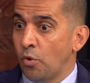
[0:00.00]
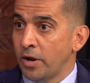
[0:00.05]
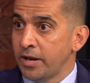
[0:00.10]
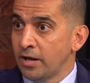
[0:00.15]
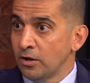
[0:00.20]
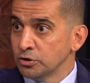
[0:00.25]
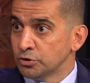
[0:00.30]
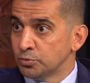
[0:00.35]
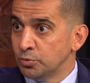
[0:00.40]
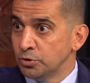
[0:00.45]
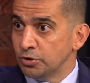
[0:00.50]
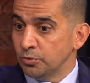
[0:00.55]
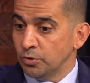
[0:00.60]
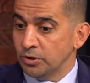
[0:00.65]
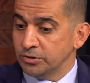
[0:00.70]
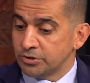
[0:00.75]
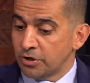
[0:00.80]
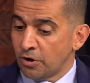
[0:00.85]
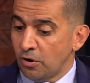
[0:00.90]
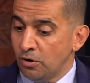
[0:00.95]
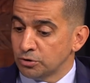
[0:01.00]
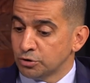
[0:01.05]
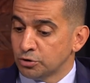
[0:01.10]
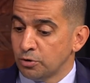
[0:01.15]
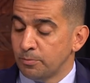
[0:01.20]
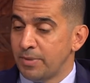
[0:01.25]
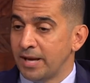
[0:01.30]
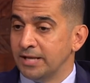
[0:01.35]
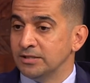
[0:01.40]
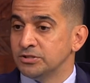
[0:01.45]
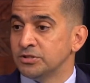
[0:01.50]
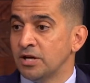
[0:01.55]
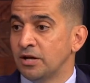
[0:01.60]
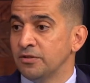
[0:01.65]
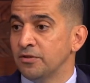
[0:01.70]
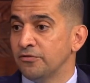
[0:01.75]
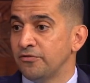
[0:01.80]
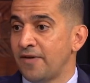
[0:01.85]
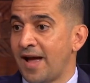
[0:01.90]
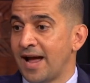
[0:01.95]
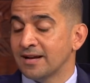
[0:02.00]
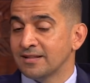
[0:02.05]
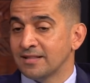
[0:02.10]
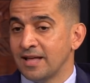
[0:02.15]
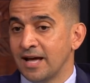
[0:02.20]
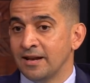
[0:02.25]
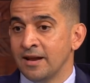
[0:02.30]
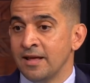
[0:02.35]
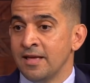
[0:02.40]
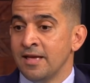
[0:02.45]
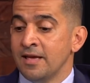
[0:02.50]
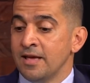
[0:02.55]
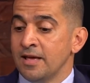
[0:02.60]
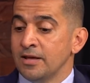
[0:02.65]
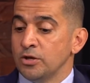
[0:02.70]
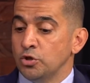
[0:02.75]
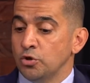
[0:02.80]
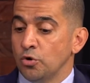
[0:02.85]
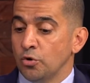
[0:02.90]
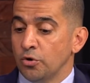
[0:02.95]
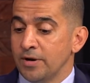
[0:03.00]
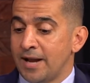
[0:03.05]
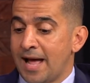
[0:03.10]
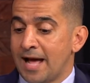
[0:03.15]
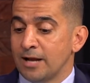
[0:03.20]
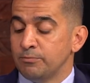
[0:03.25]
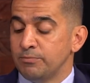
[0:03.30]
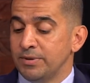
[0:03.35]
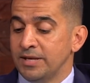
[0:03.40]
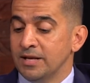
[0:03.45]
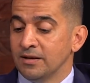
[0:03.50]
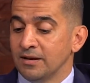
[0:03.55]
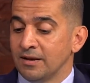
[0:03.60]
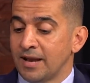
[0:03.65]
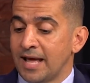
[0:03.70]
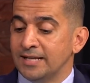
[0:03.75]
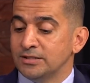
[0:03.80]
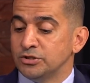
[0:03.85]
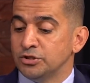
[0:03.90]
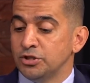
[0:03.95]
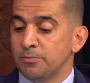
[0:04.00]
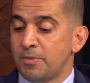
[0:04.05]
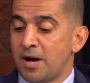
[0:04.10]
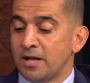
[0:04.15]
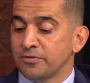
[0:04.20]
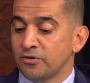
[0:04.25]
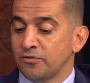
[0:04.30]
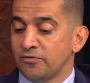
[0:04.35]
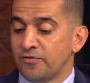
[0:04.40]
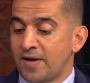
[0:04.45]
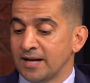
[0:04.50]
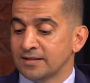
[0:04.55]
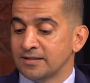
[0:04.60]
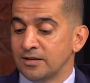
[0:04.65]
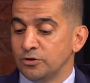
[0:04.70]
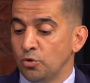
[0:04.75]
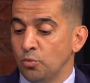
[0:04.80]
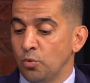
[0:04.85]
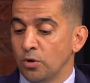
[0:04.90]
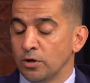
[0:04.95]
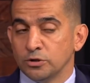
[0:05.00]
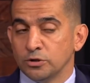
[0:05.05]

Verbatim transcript: What else would you, is it also based on the fact that you're not being lazy about the fact that you're